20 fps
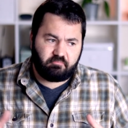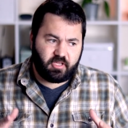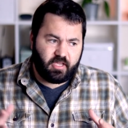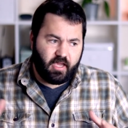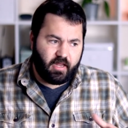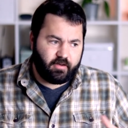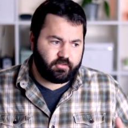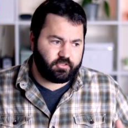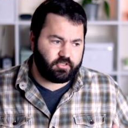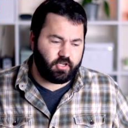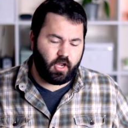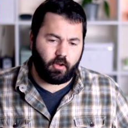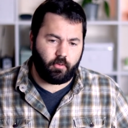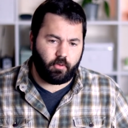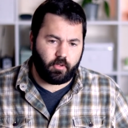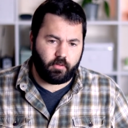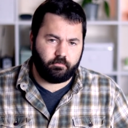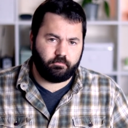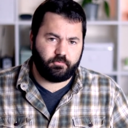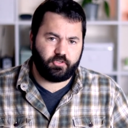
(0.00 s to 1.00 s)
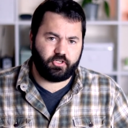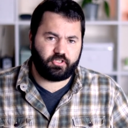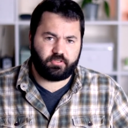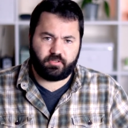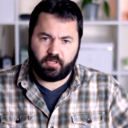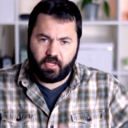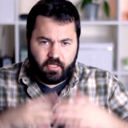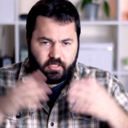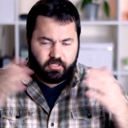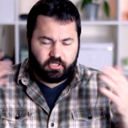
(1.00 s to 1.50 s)
kind of start one
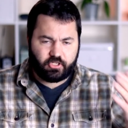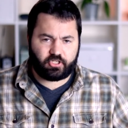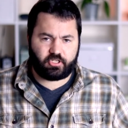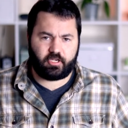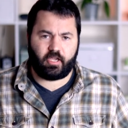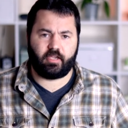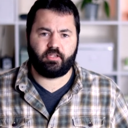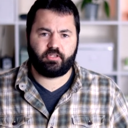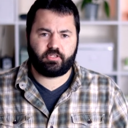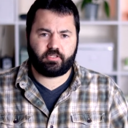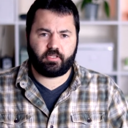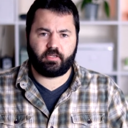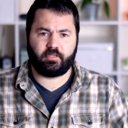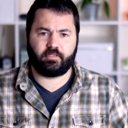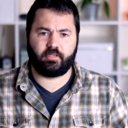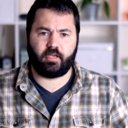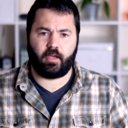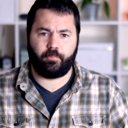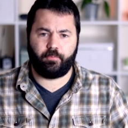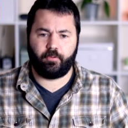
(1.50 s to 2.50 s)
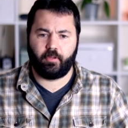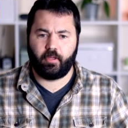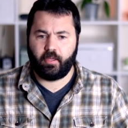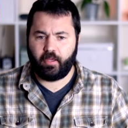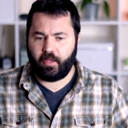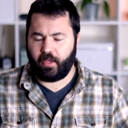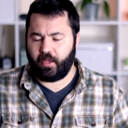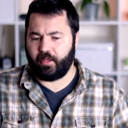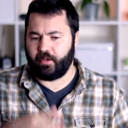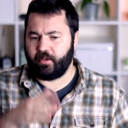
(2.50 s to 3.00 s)
just to change things up.
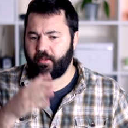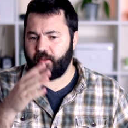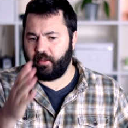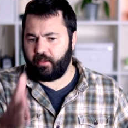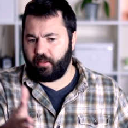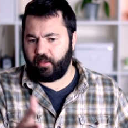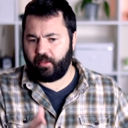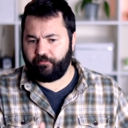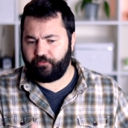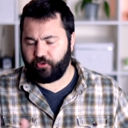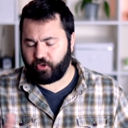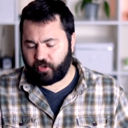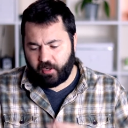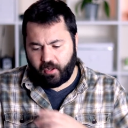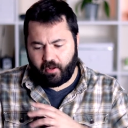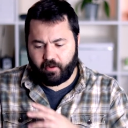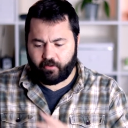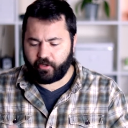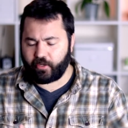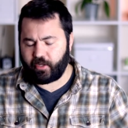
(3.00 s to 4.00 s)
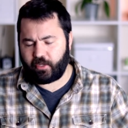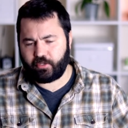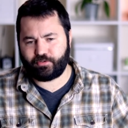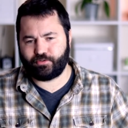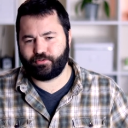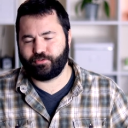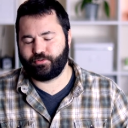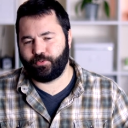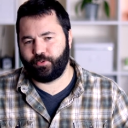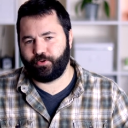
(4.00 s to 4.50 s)
And if your
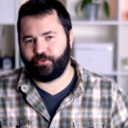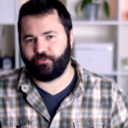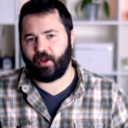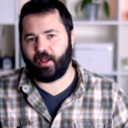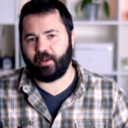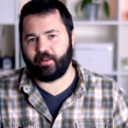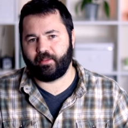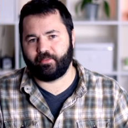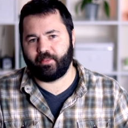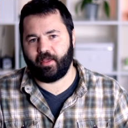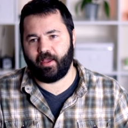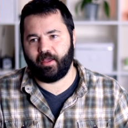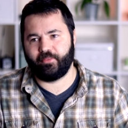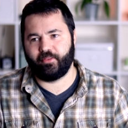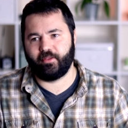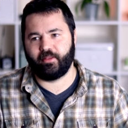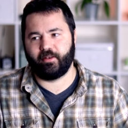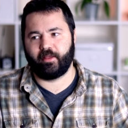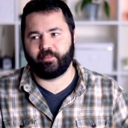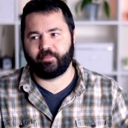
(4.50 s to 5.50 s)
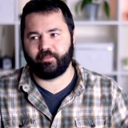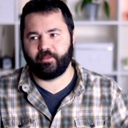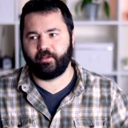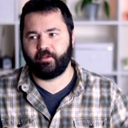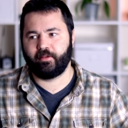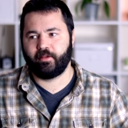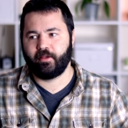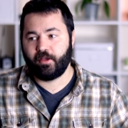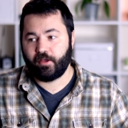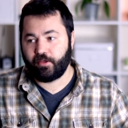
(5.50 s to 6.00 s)
congregation is the one writing that, then I
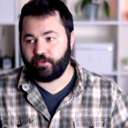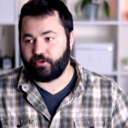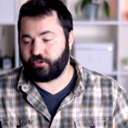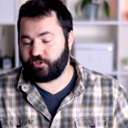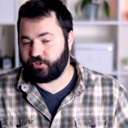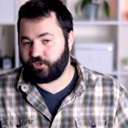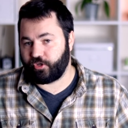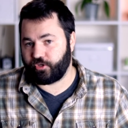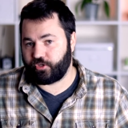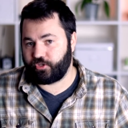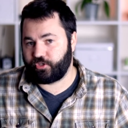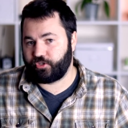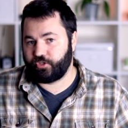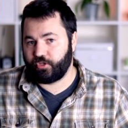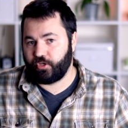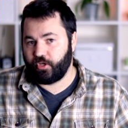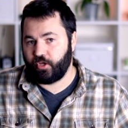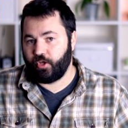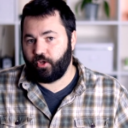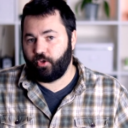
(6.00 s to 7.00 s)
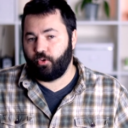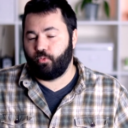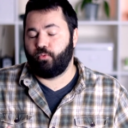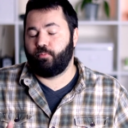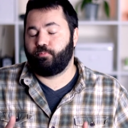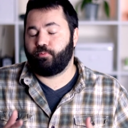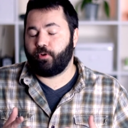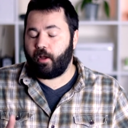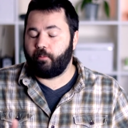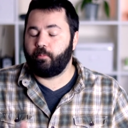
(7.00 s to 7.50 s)
think your church
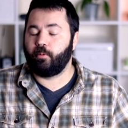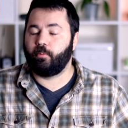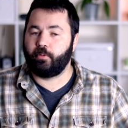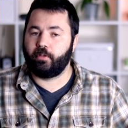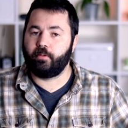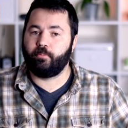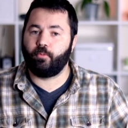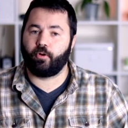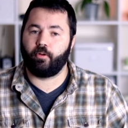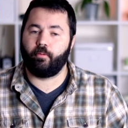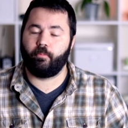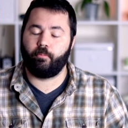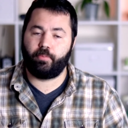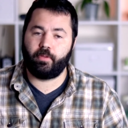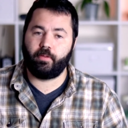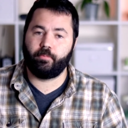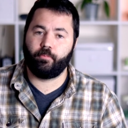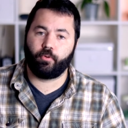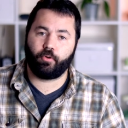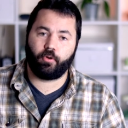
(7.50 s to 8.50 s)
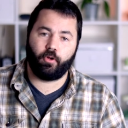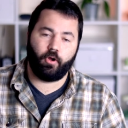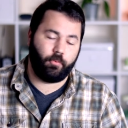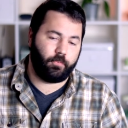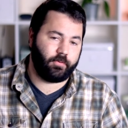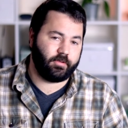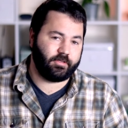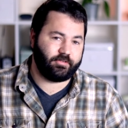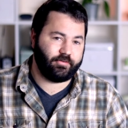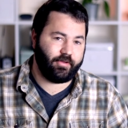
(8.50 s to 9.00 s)
would probably be more
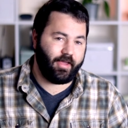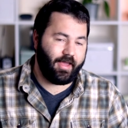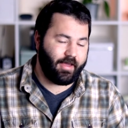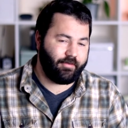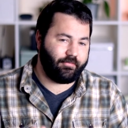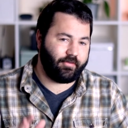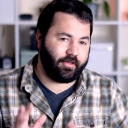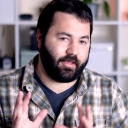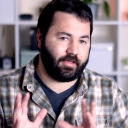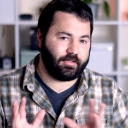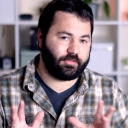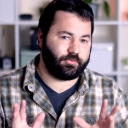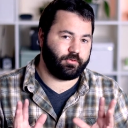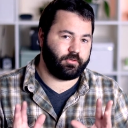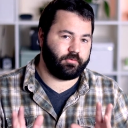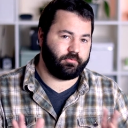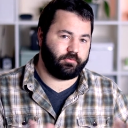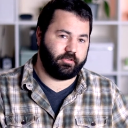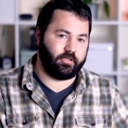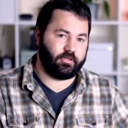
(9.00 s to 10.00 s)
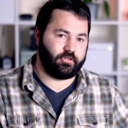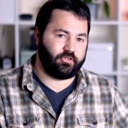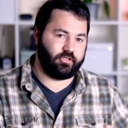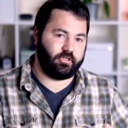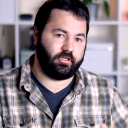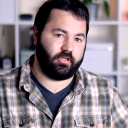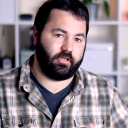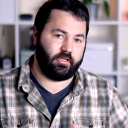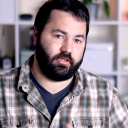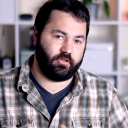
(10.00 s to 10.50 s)
open to having a sort of
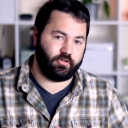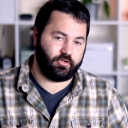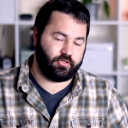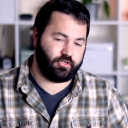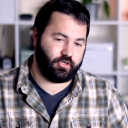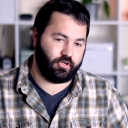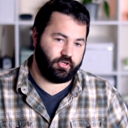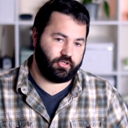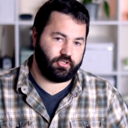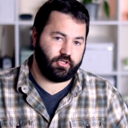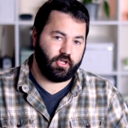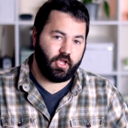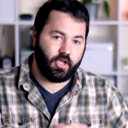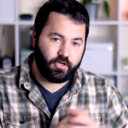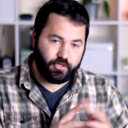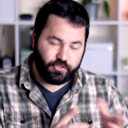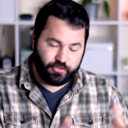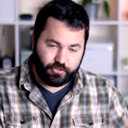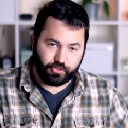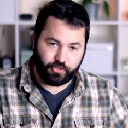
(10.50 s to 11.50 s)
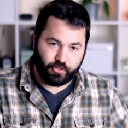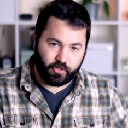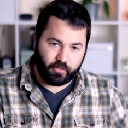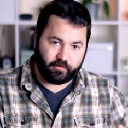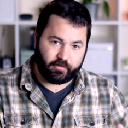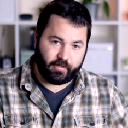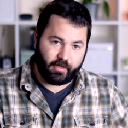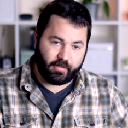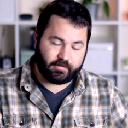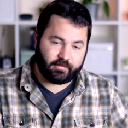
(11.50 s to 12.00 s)
liturgy in your church
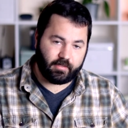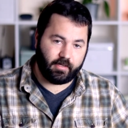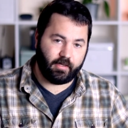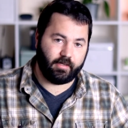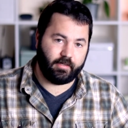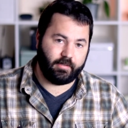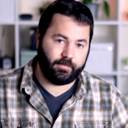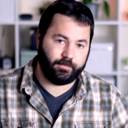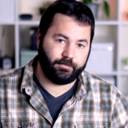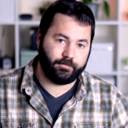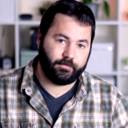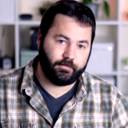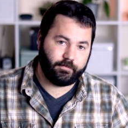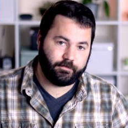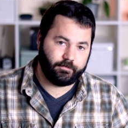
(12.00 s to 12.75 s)
during that time.